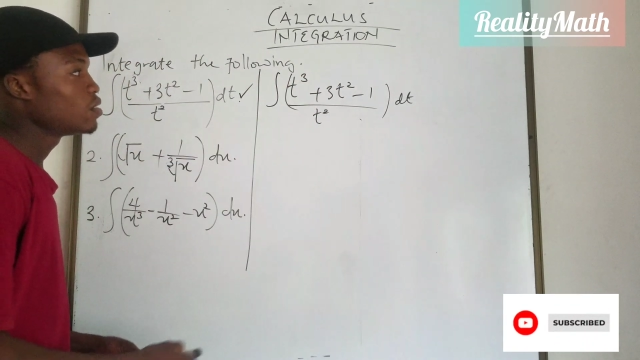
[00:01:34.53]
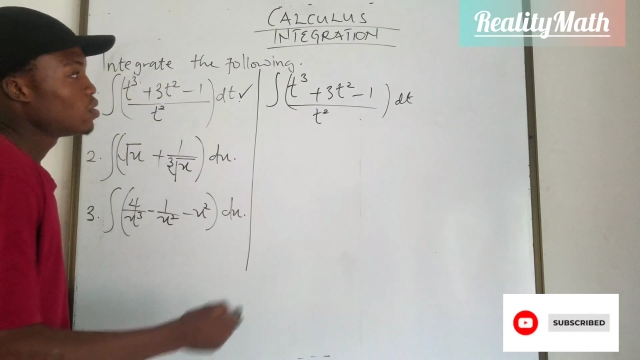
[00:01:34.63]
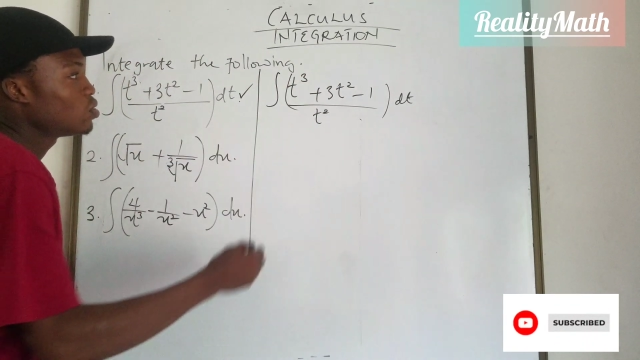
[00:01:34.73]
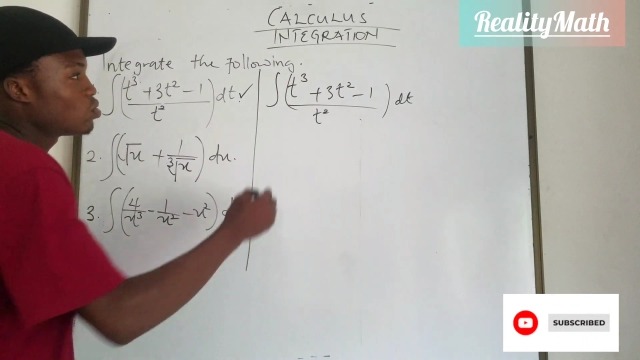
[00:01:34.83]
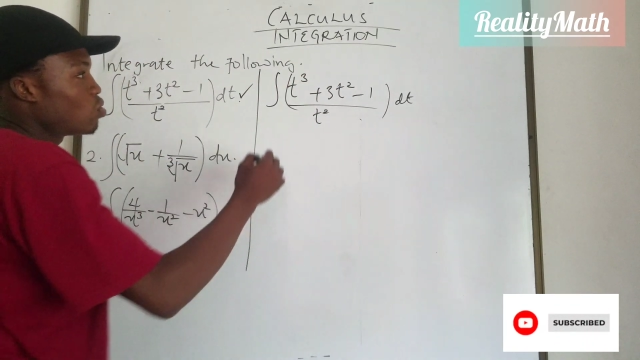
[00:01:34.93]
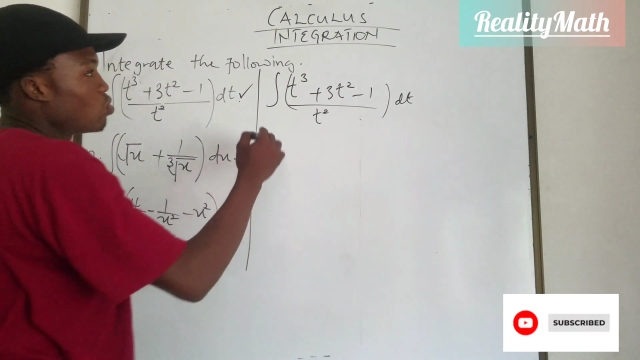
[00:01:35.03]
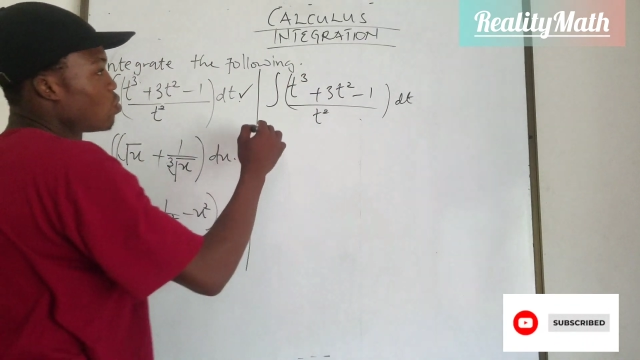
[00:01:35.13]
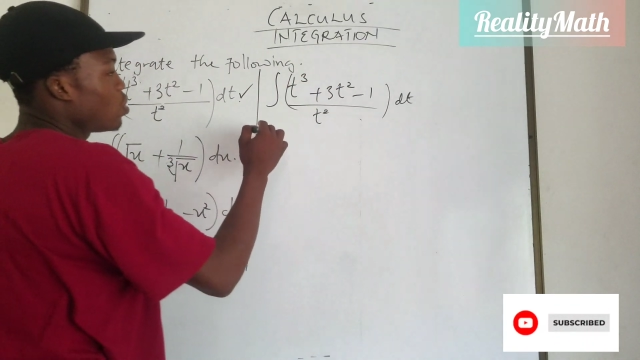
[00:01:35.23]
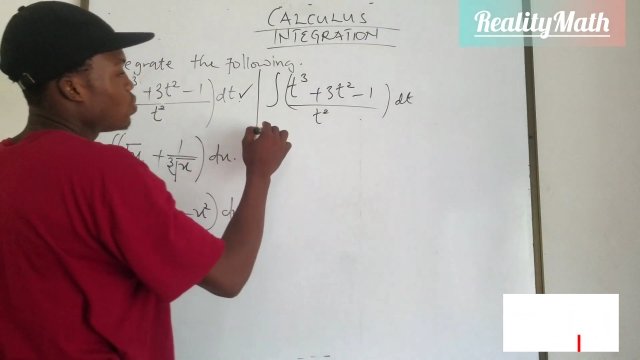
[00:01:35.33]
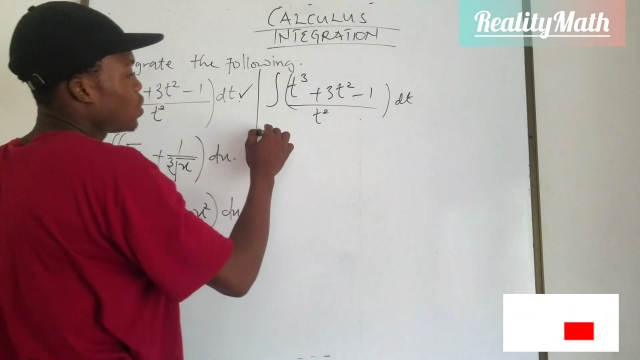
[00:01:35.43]
So
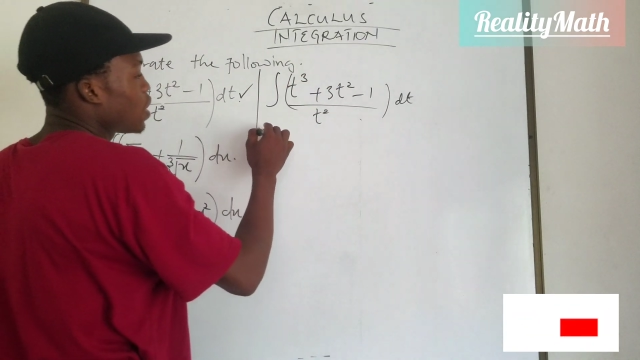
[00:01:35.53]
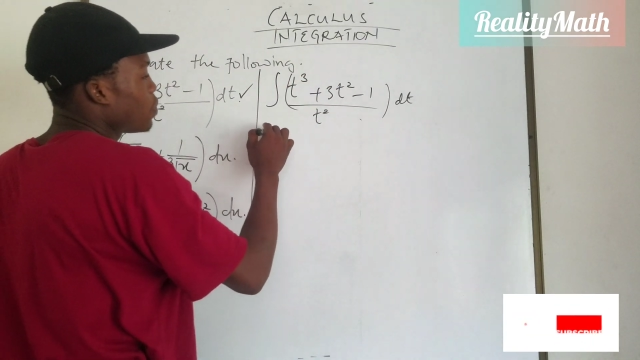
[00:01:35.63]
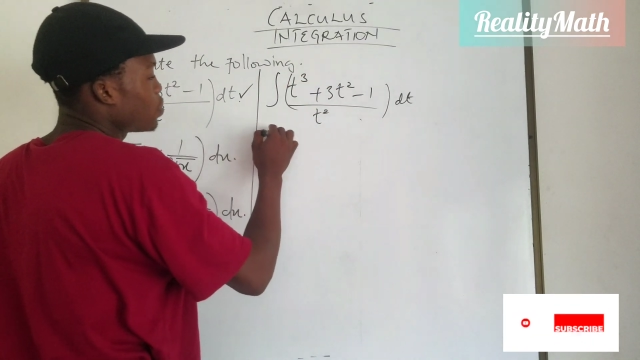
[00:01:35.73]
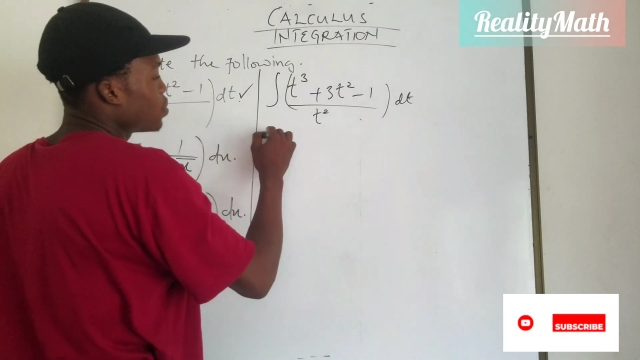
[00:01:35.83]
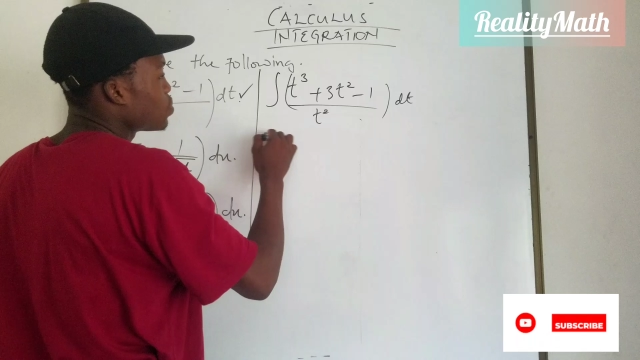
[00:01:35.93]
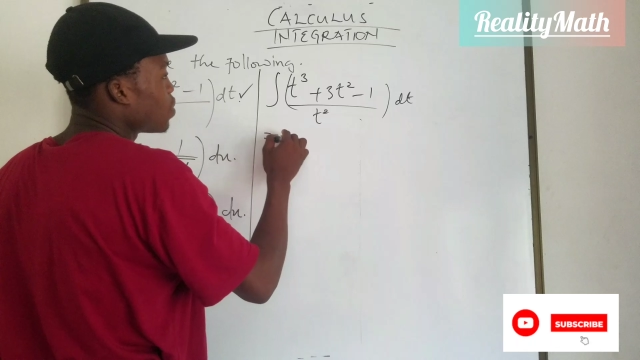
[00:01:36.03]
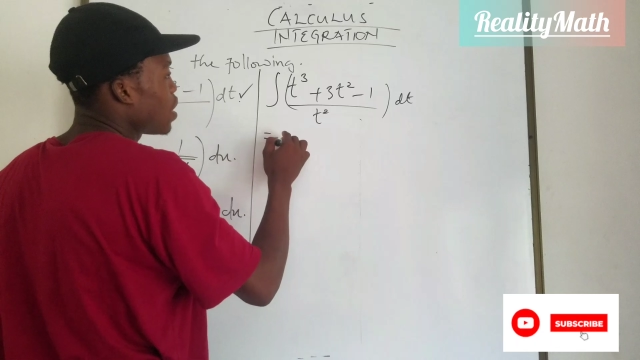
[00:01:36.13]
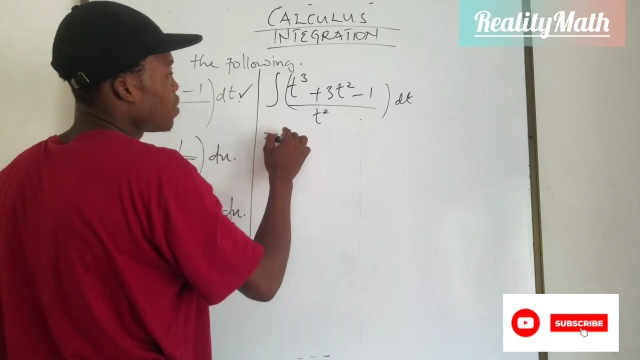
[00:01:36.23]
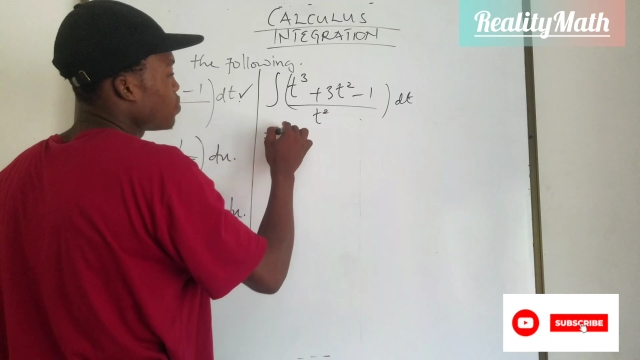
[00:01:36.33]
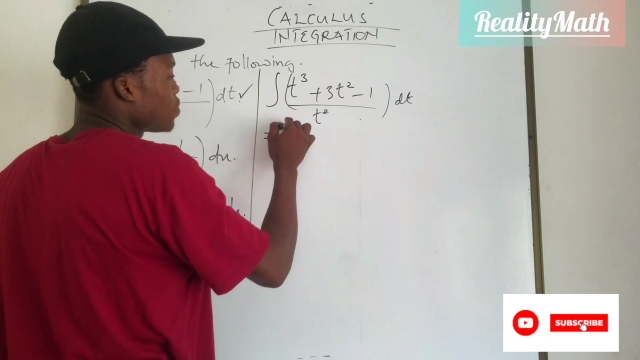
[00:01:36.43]
what are you going to
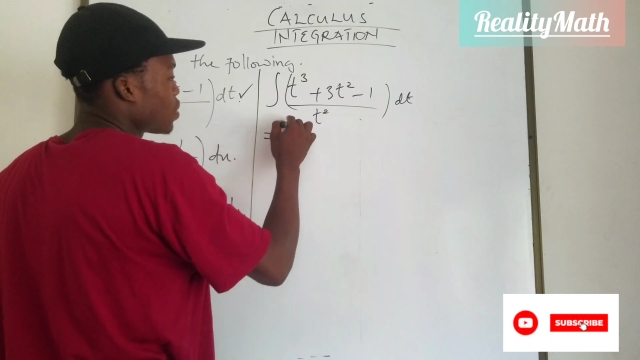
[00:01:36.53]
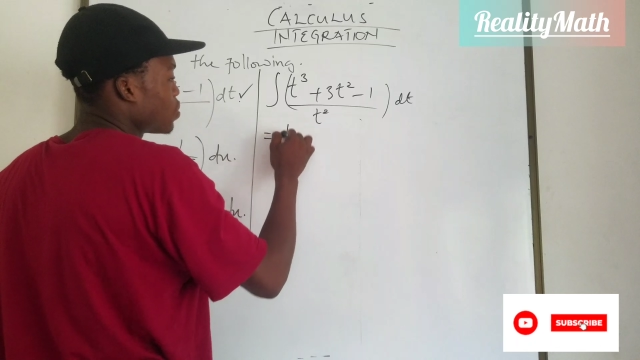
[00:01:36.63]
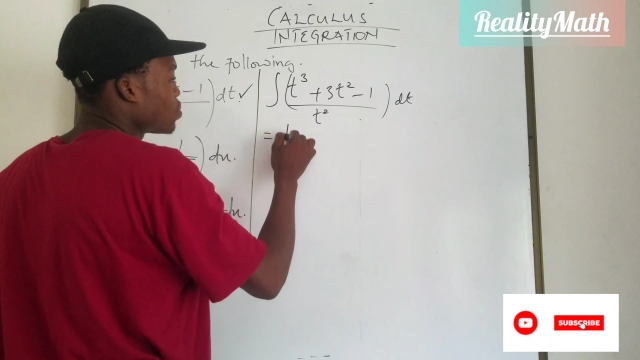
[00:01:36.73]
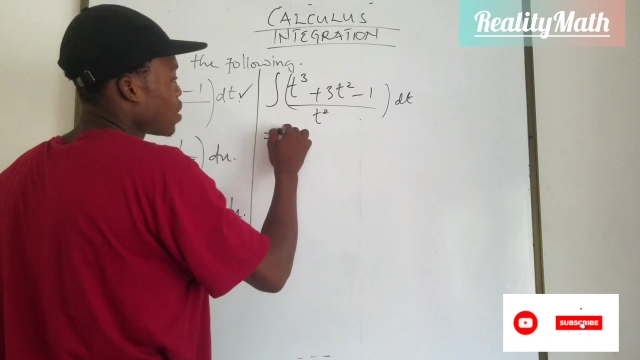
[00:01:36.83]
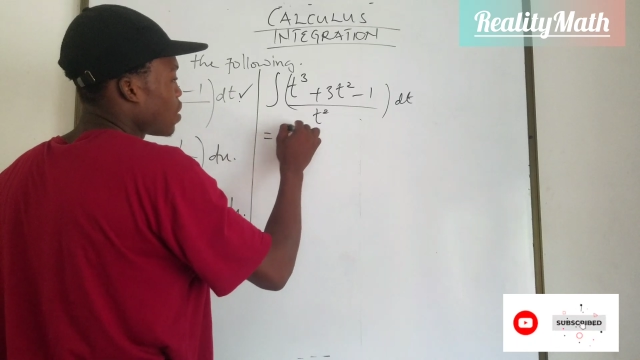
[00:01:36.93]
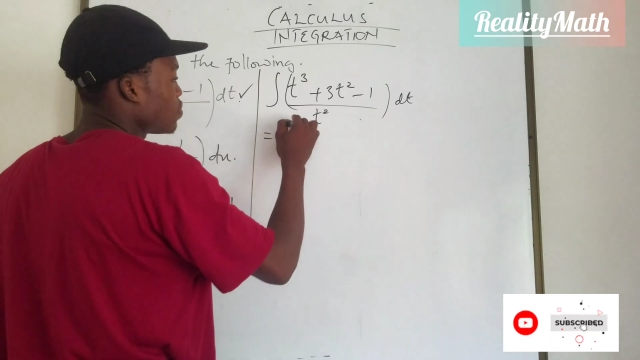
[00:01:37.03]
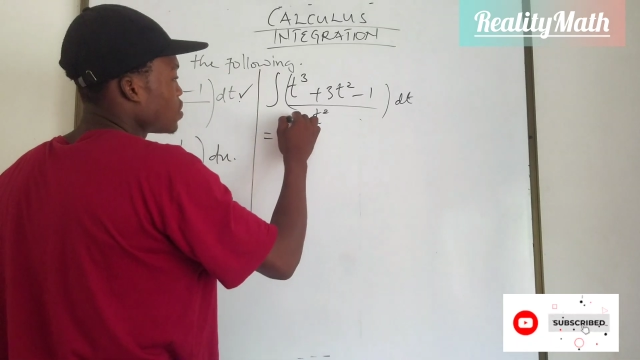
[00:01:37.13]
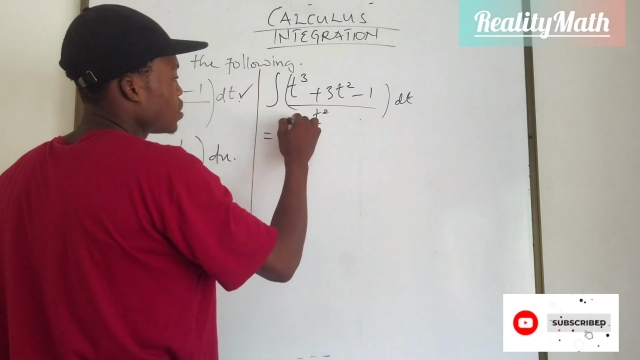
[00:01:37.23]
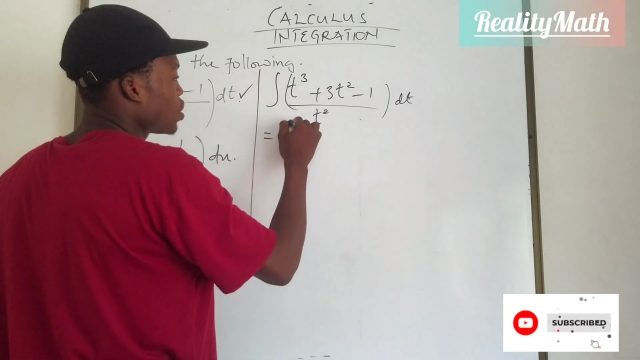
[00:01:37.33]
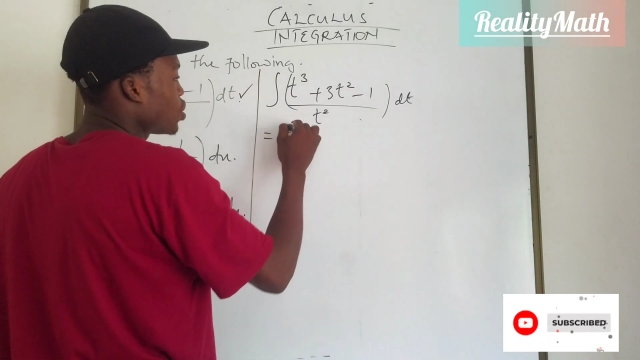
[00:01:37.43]
have? You are going to have t